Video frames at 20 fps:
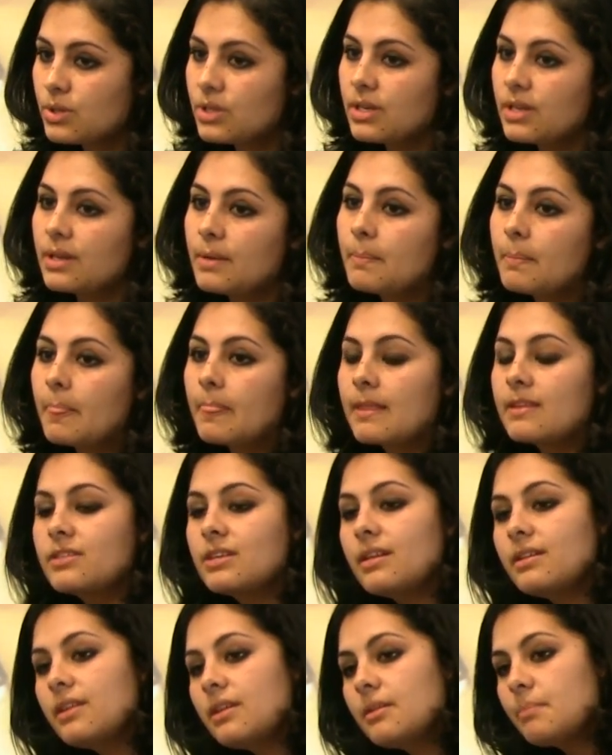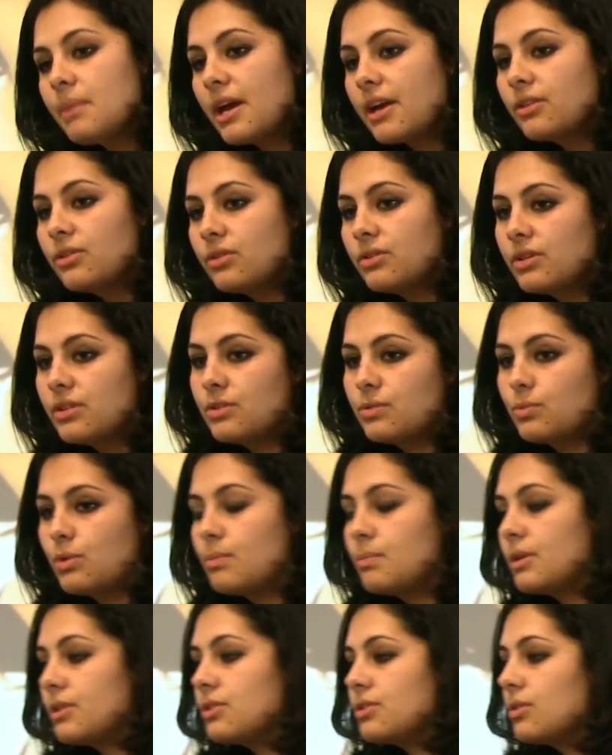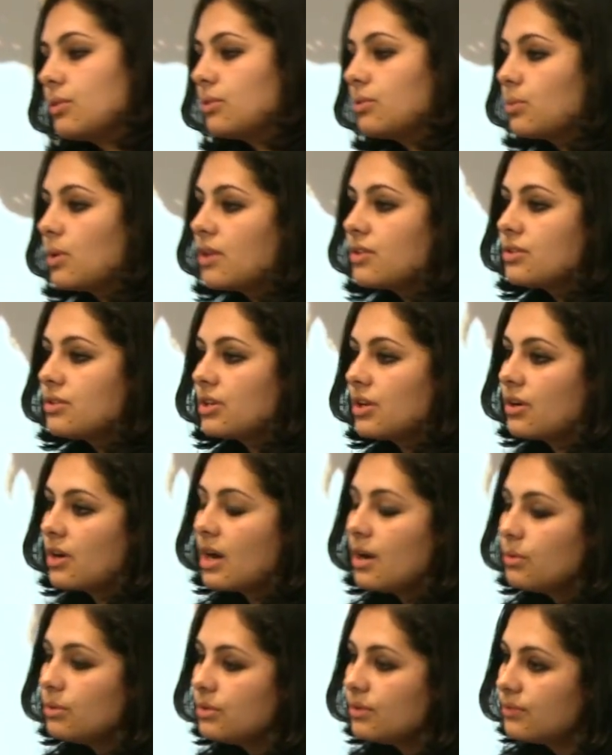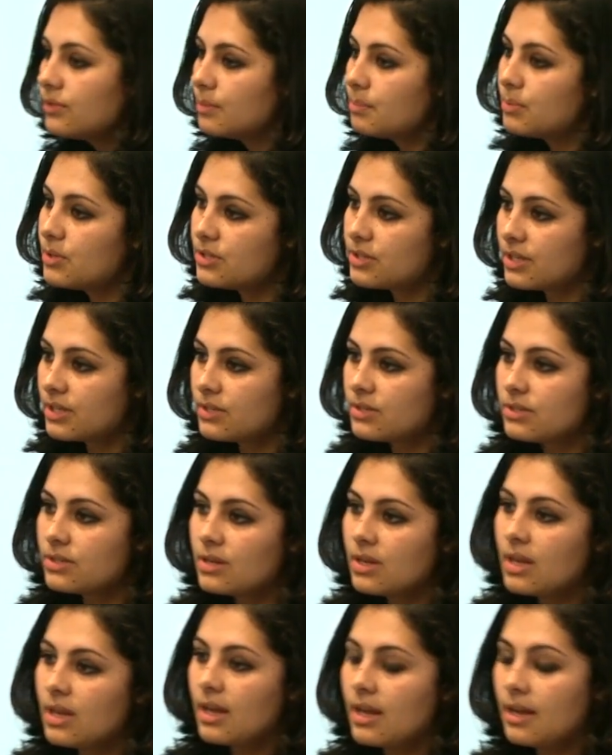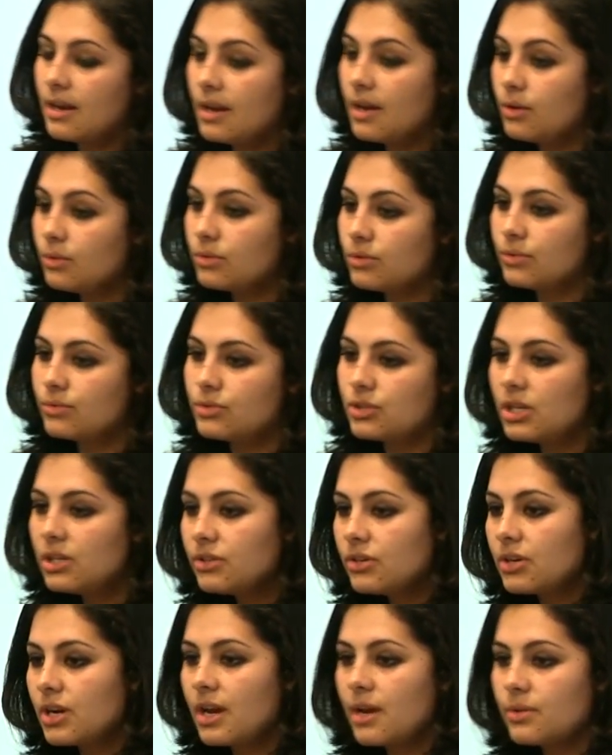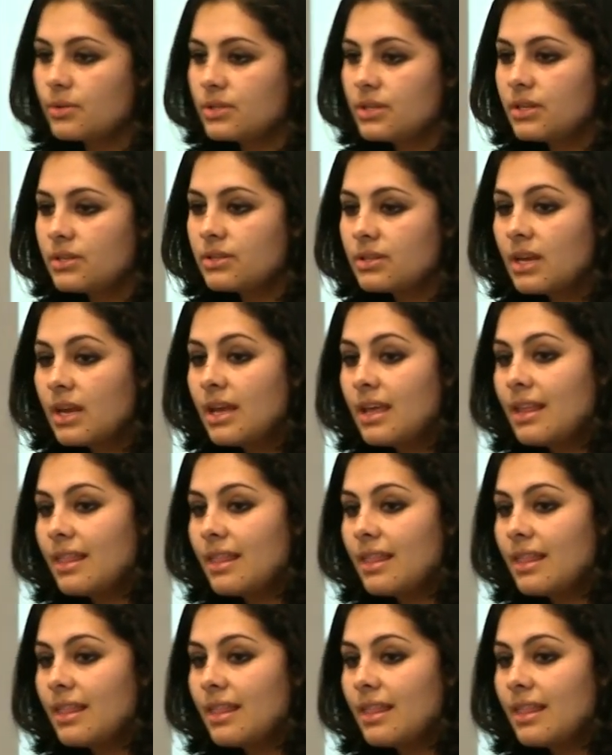we send it back to these women, so once they're out of the prisons and out of shelter houses,